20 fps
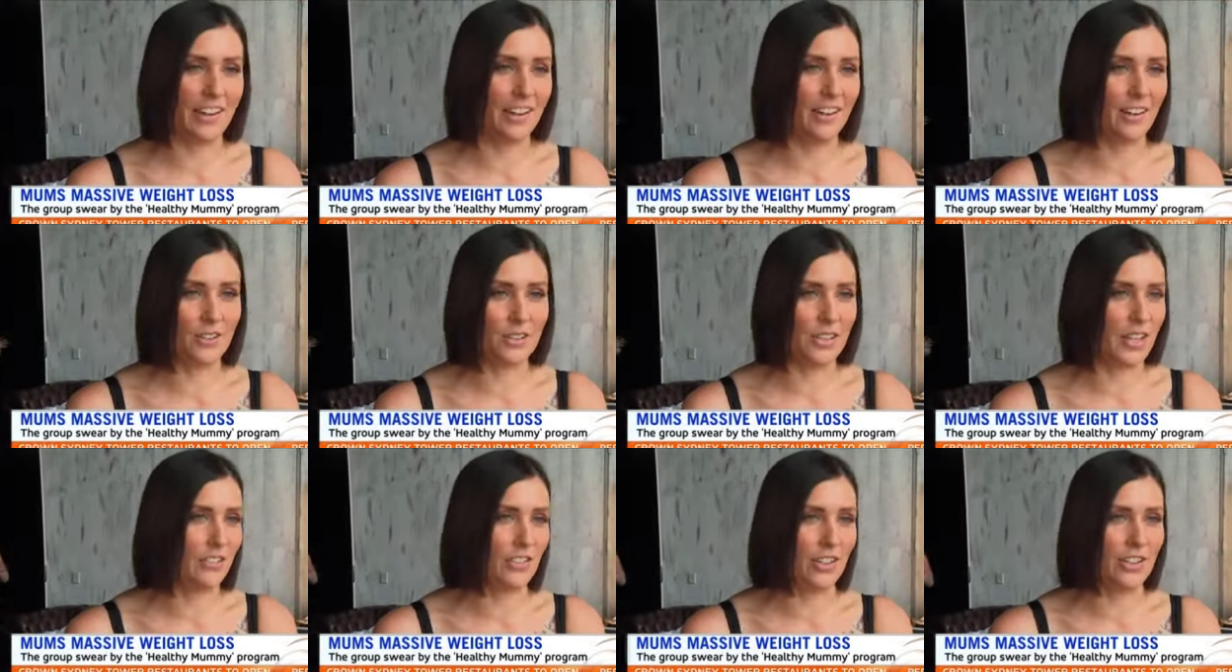I'll
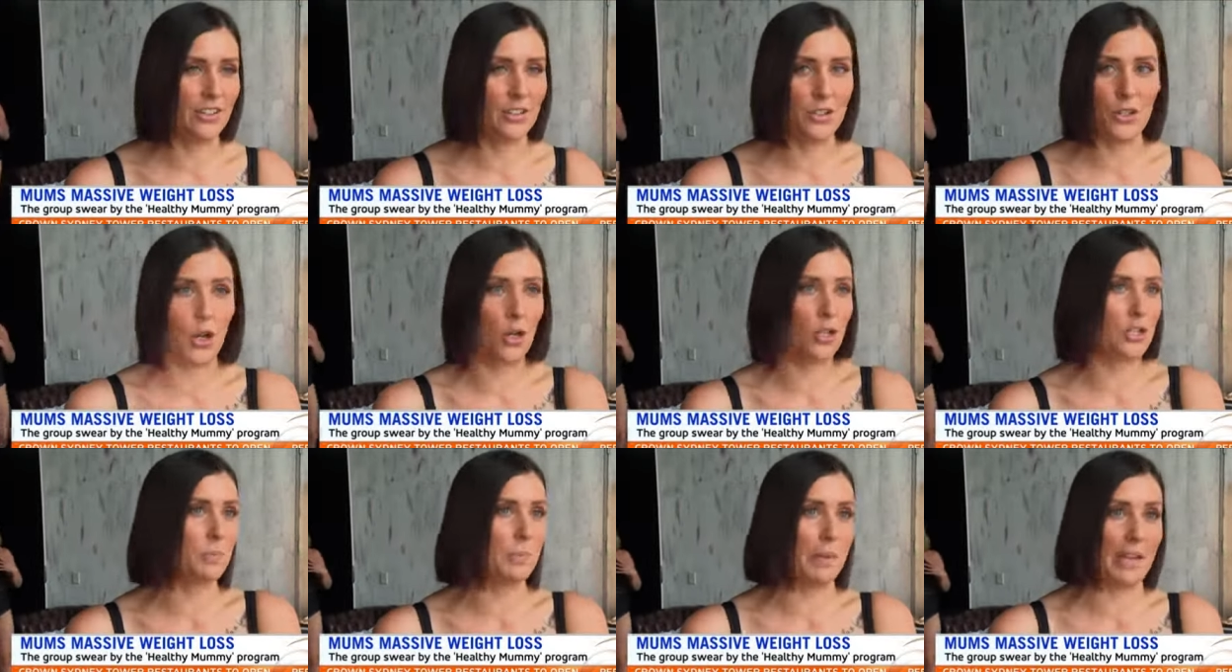never
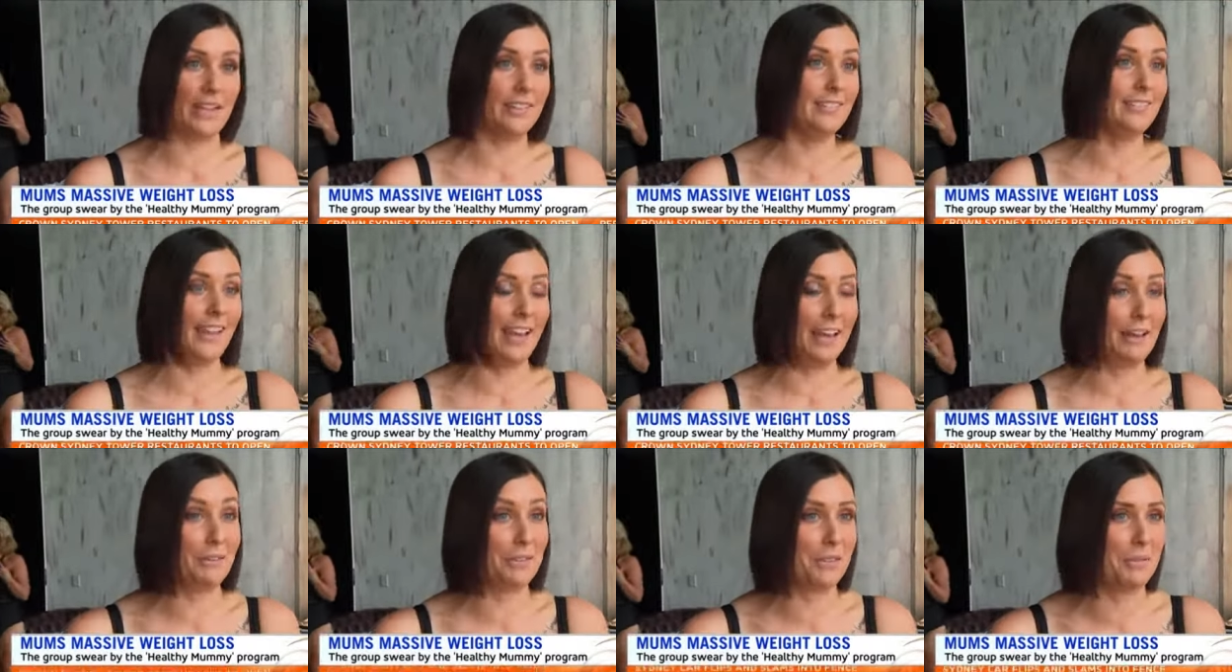not be a
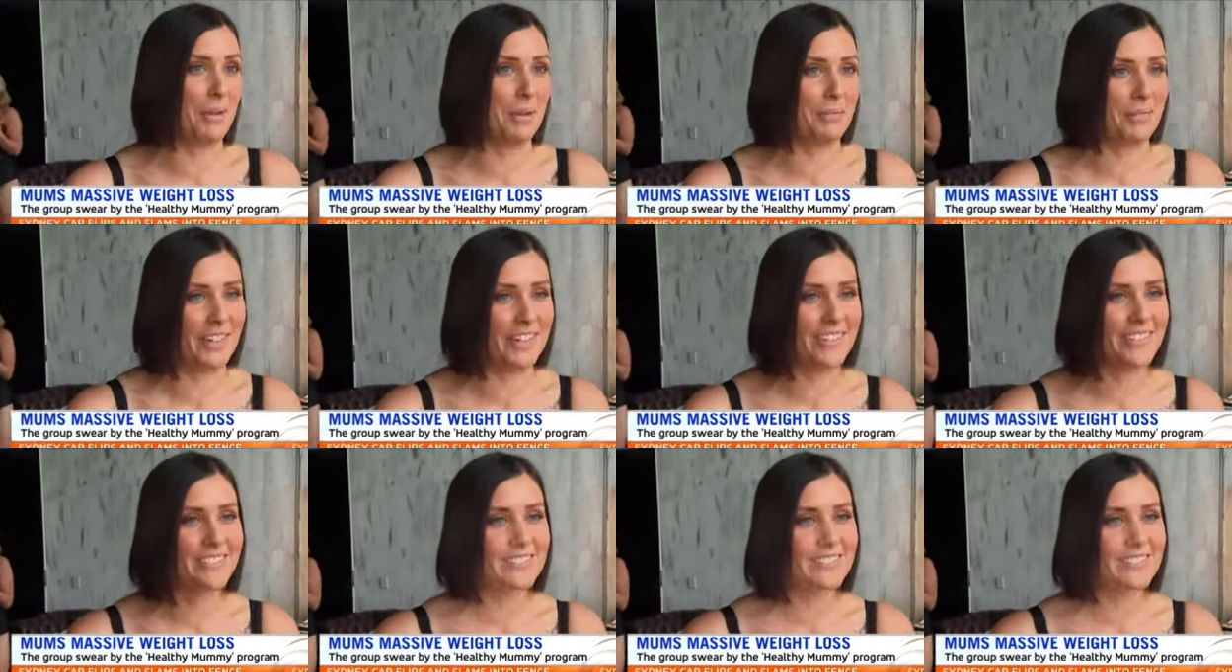healthy mummy.